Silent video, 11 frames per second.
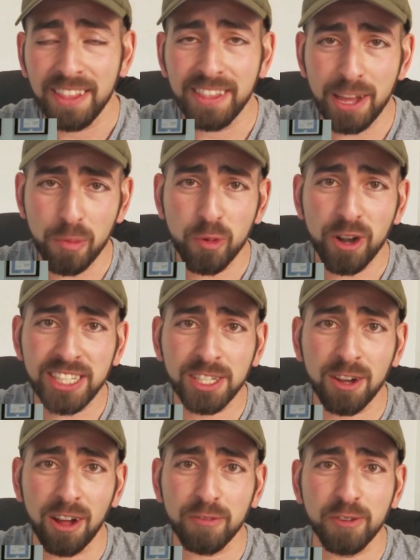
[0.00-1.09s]
Their press
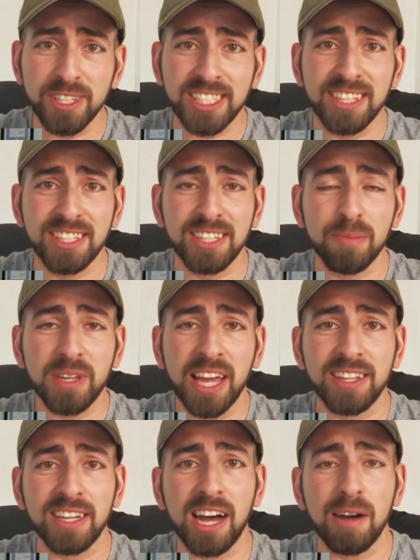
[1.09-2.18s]
conference ended up
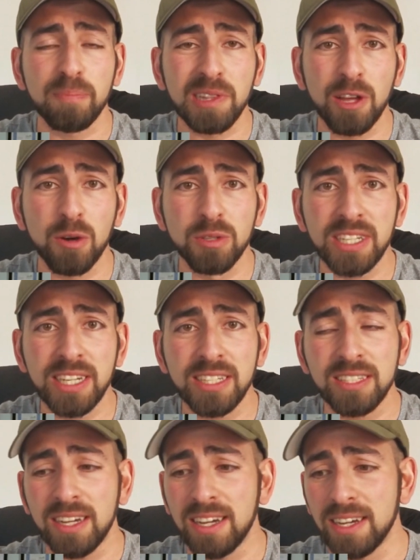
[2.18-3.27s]
getting uploaded
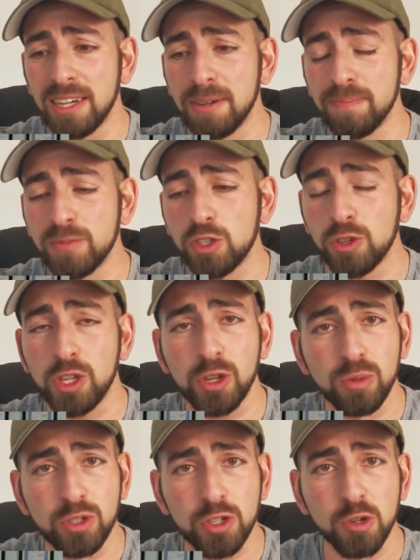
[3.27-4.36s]
to
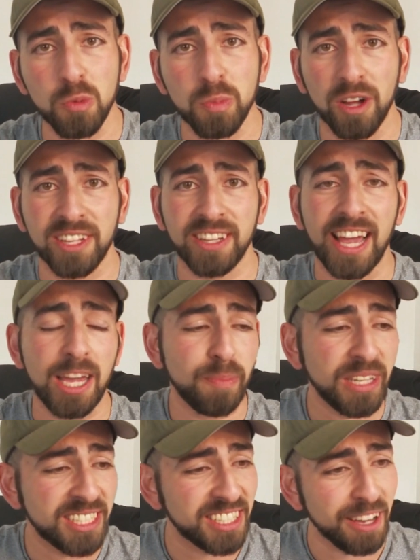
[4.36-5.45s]
YouTube on an
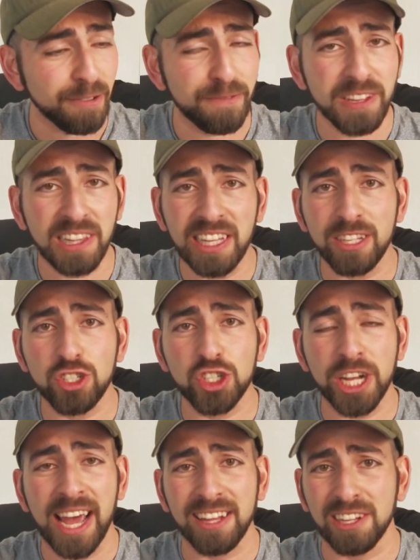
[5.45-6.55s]
ABC affiliate
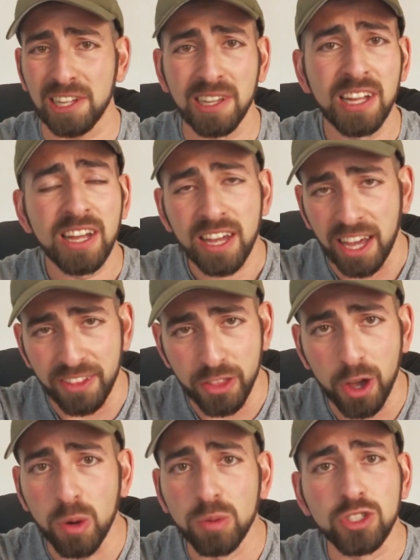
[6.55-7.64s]
channel, a
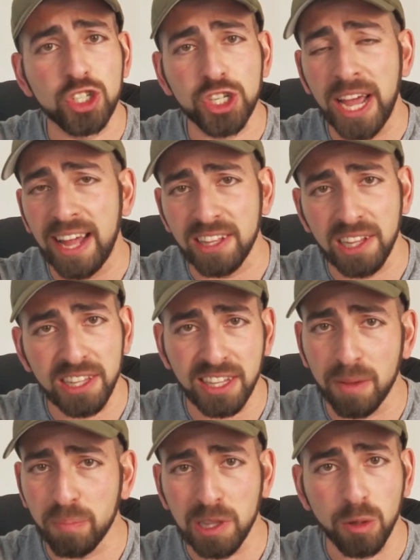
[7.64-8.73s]
known channel that
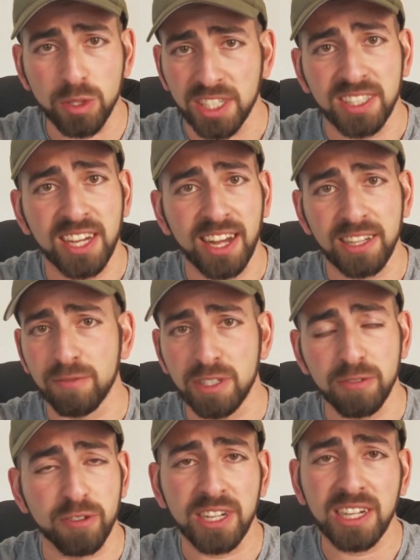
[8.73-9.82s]
uploads a ton of different